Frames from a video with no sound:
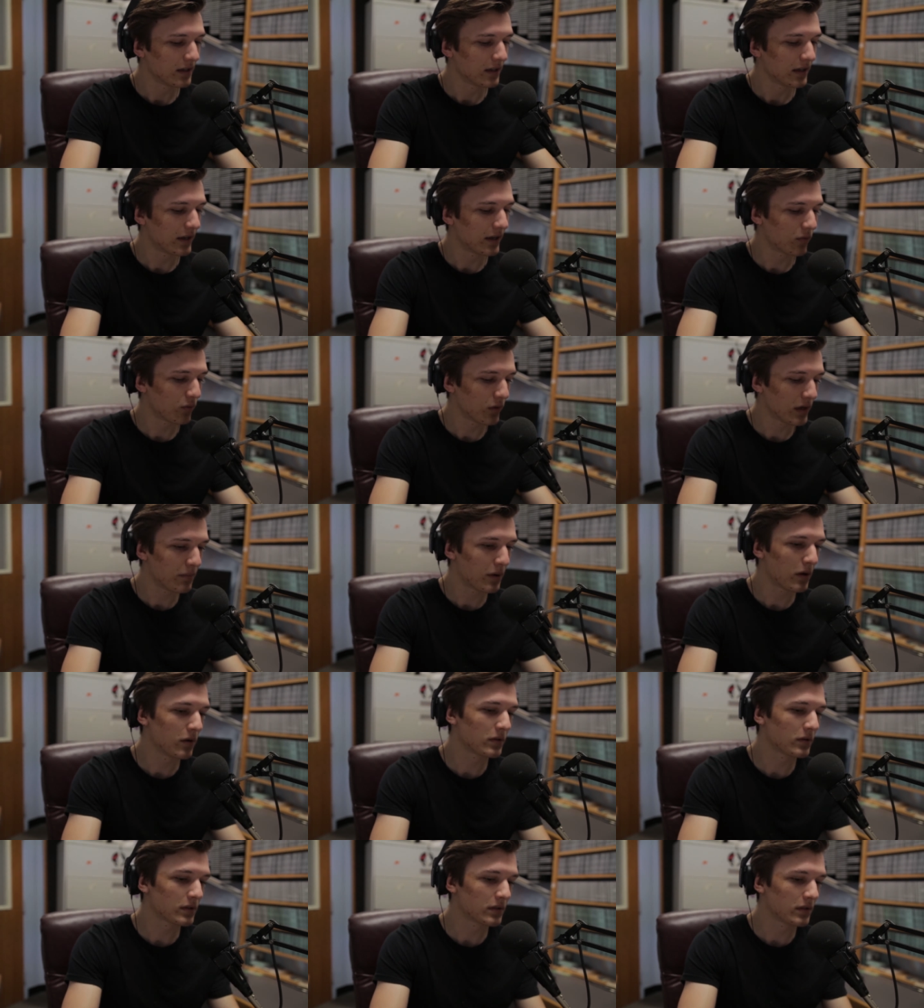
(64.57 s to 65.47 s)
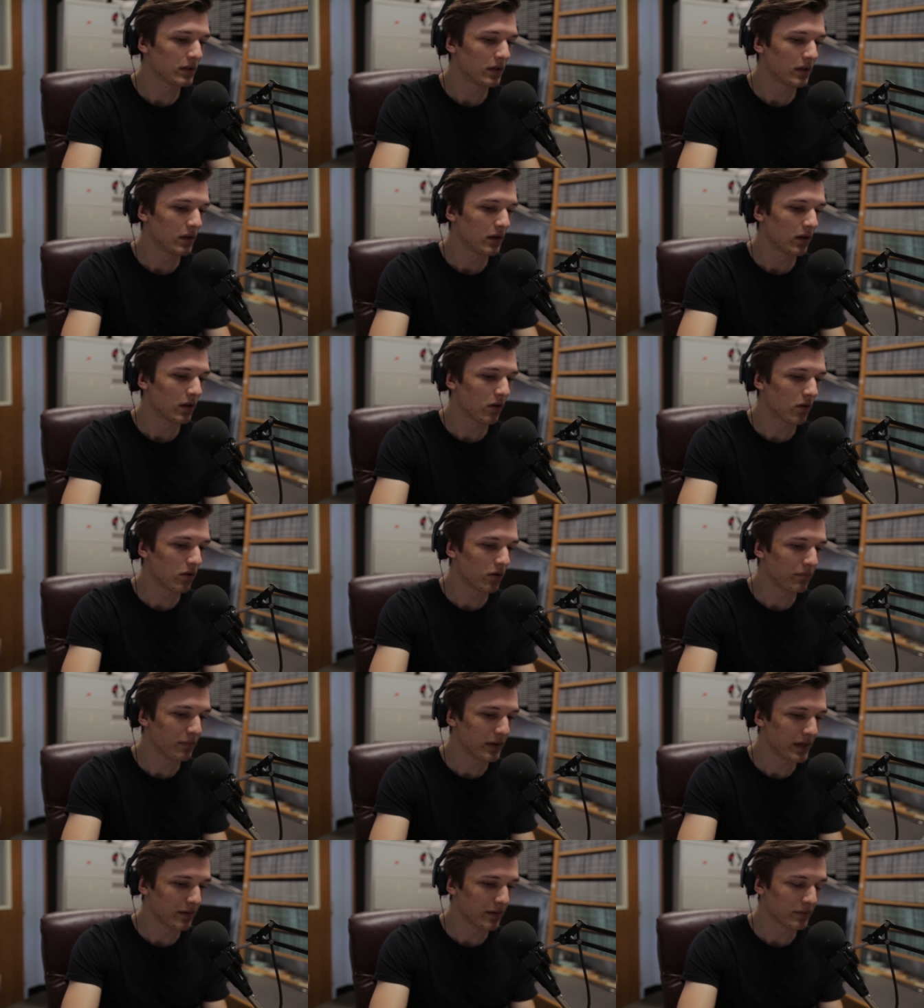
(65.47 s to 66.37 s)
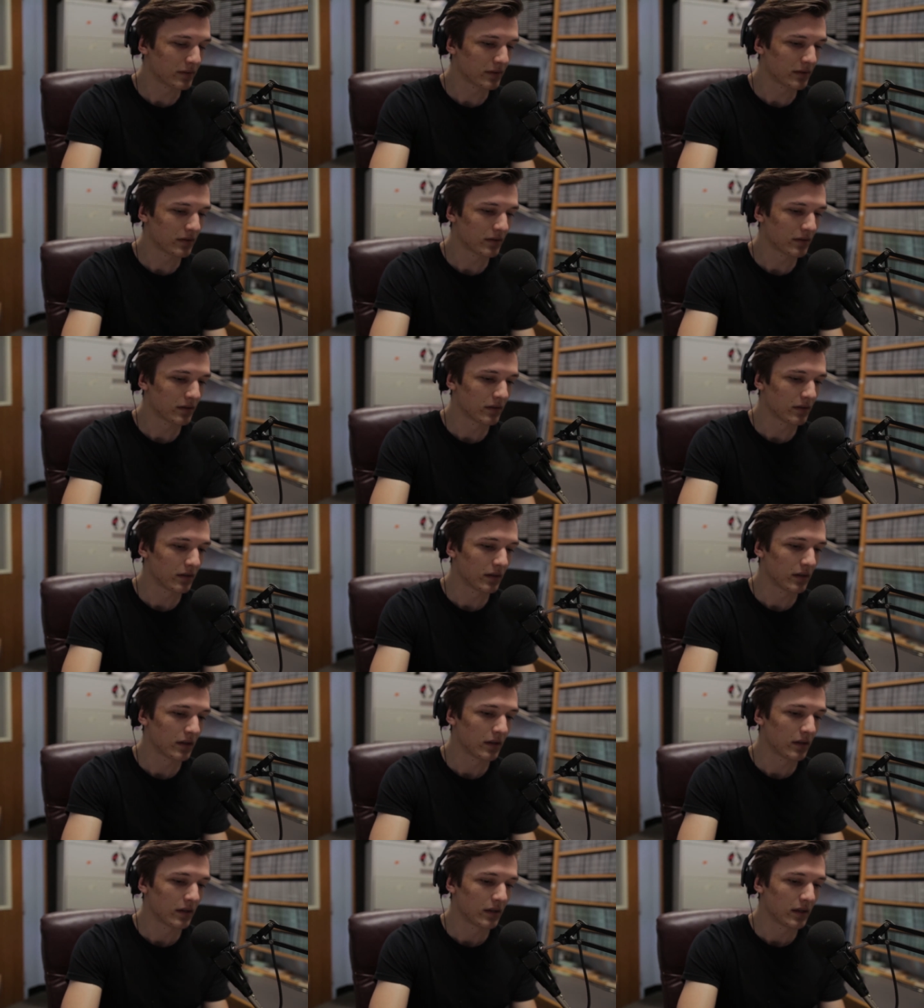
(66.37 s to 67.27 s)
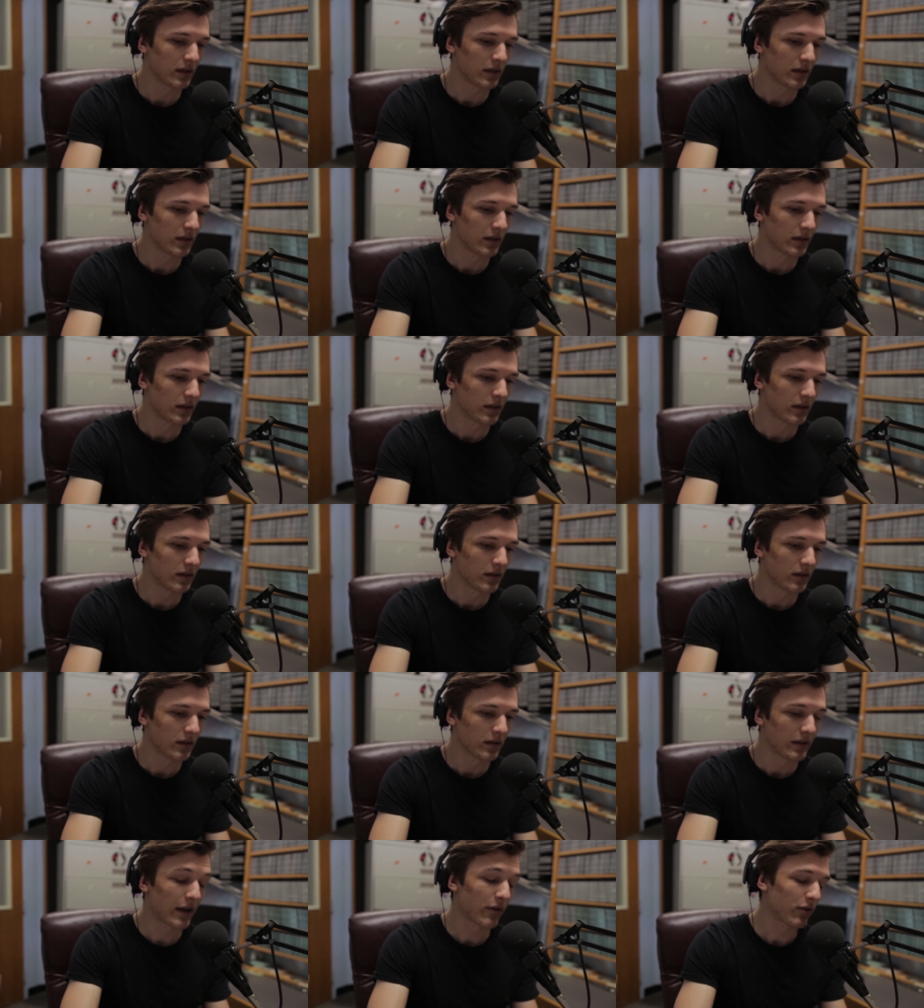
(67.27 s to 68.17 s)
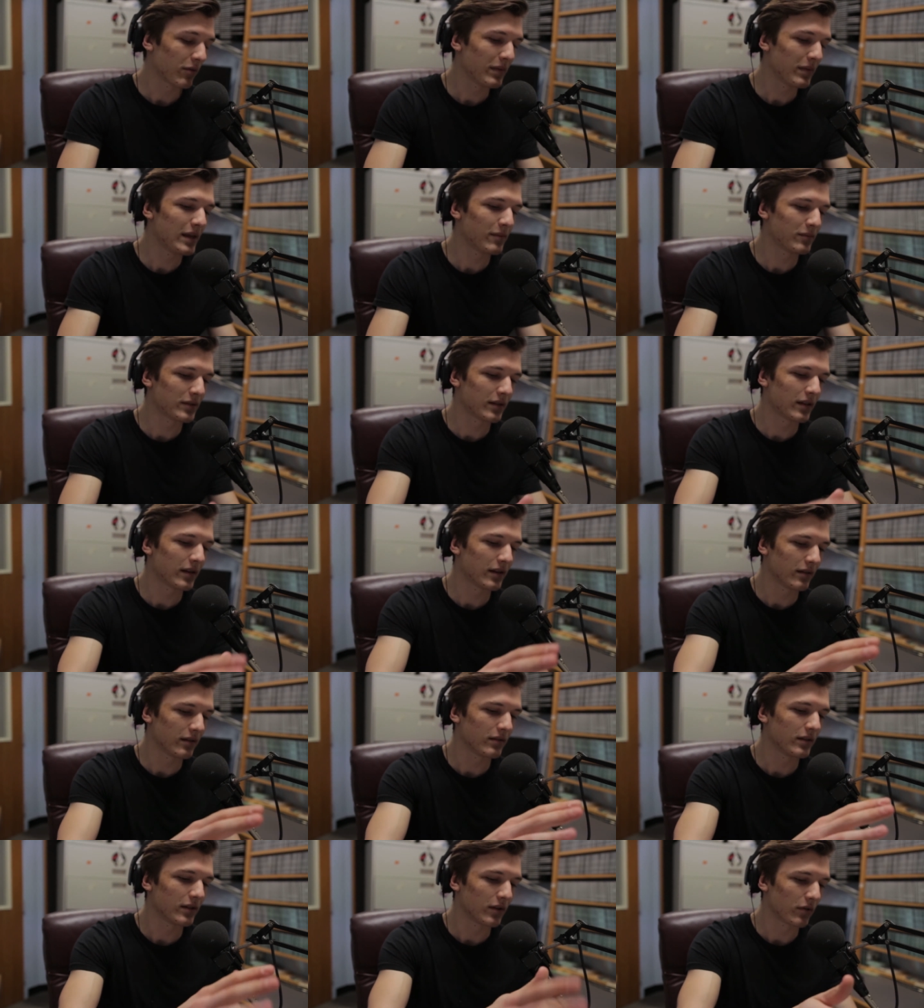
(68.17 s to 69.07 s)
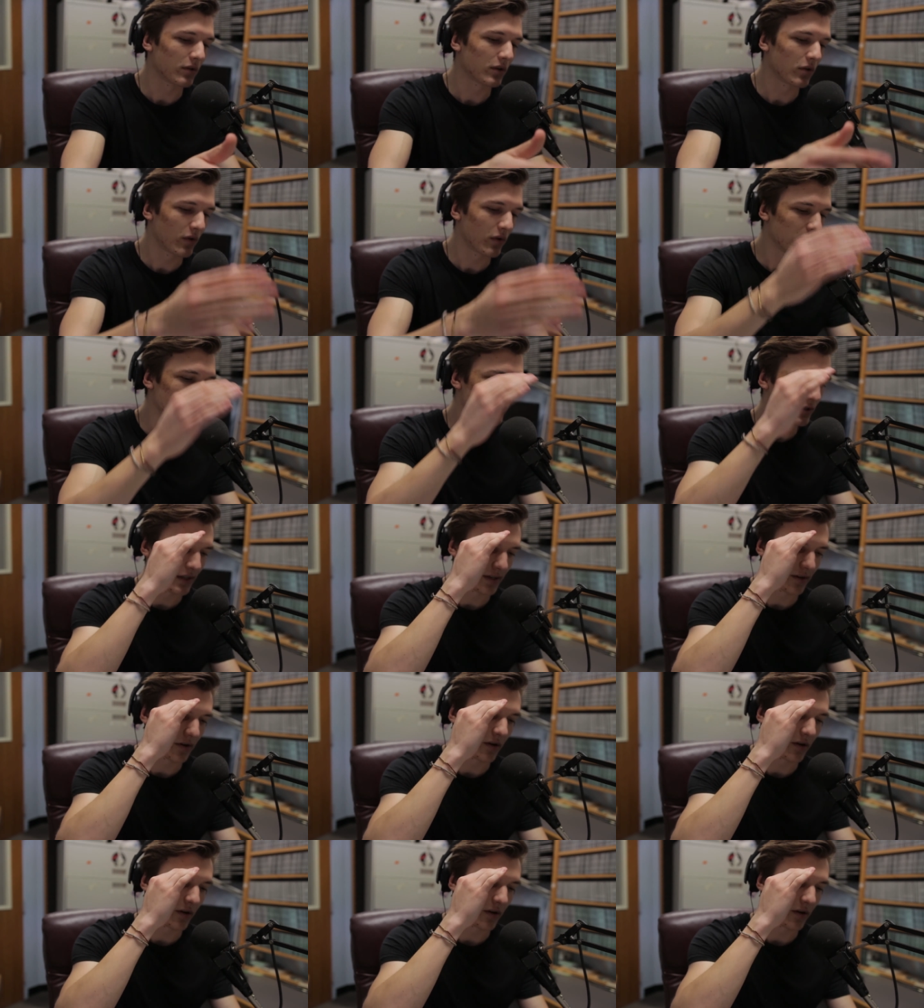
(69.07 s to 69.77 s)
and repost old memes. Now the memes, they, you know, the cringe can